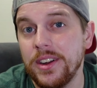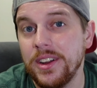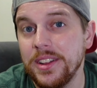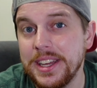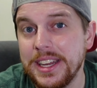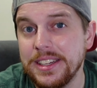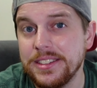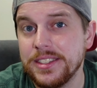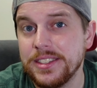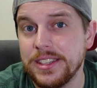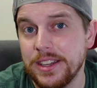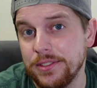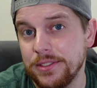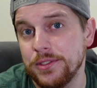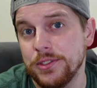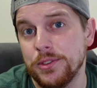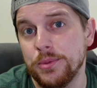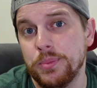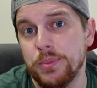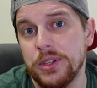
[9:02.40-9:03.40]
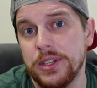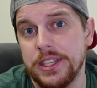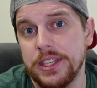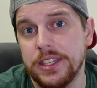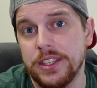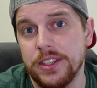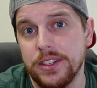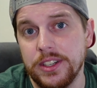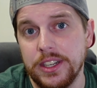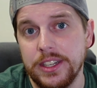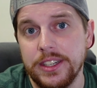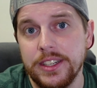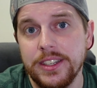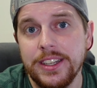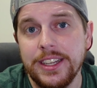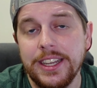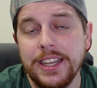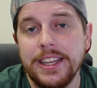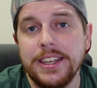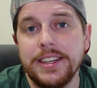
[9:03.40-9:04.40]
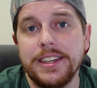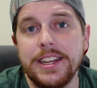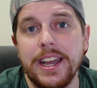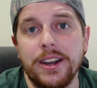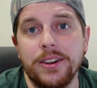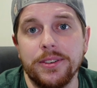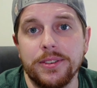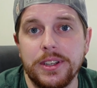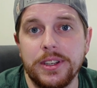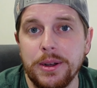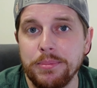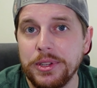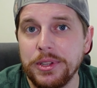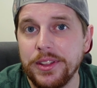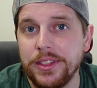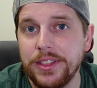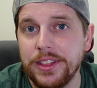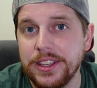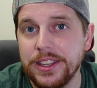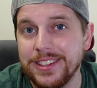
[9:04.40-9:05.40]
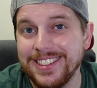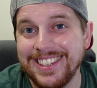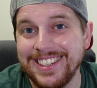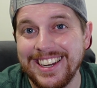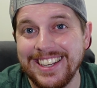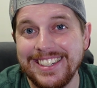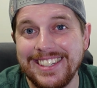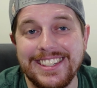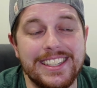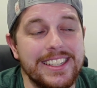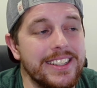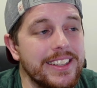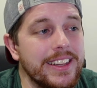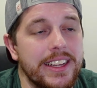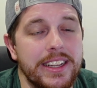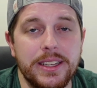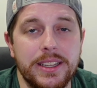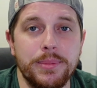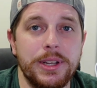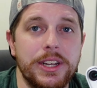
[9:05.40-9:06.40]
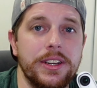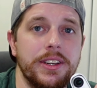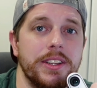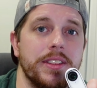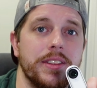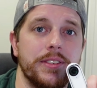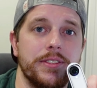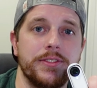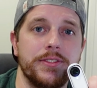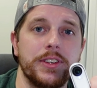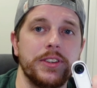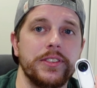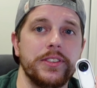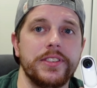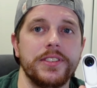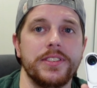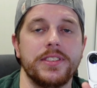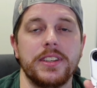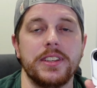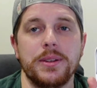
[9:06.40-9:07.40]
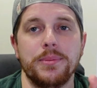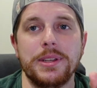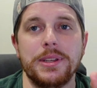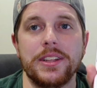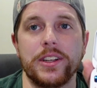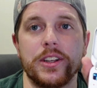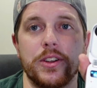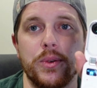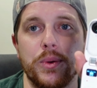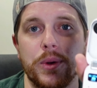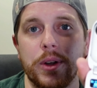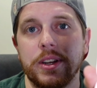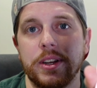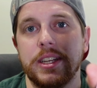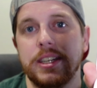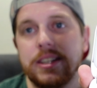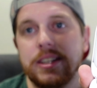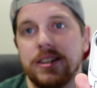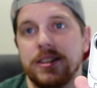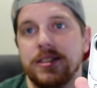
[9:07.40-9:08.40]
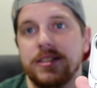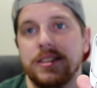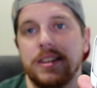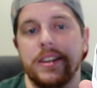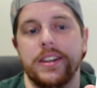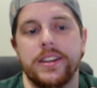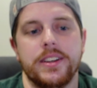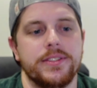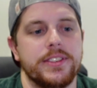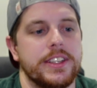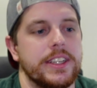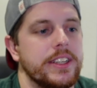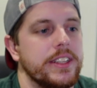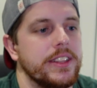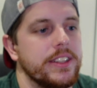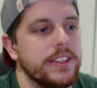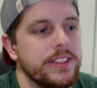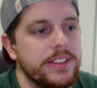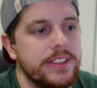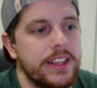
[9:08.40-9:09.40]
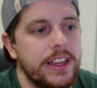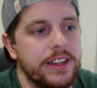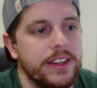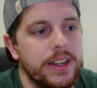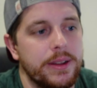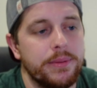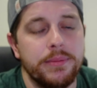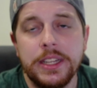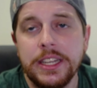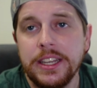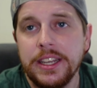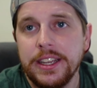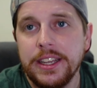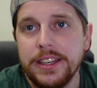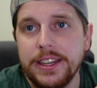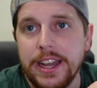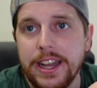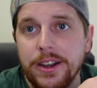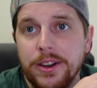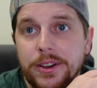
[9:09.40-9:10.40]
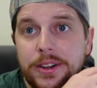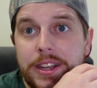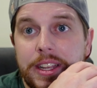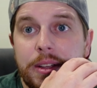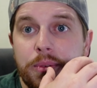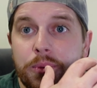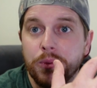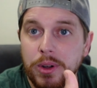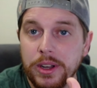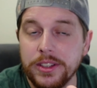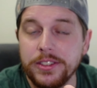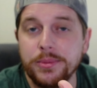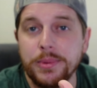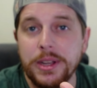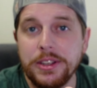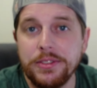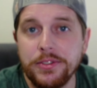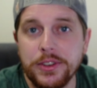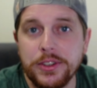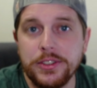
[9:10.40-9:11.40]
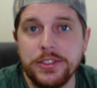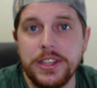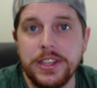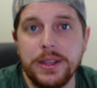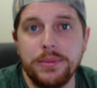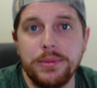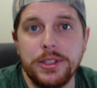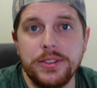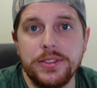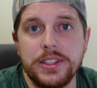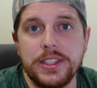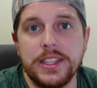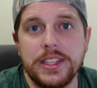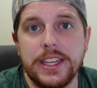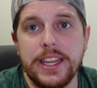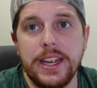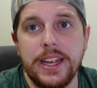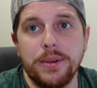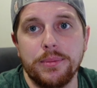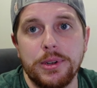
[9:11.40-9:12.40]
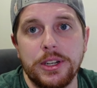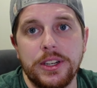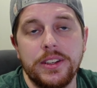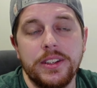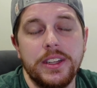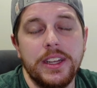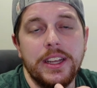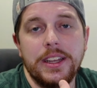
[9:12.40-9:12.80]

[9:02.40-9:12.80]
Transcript: all that stuff was pretty good. Now, a couple of things that I didn't like about it. The first is gonna be the quirkiness of getting this set up. Now, it was my first time using the camera.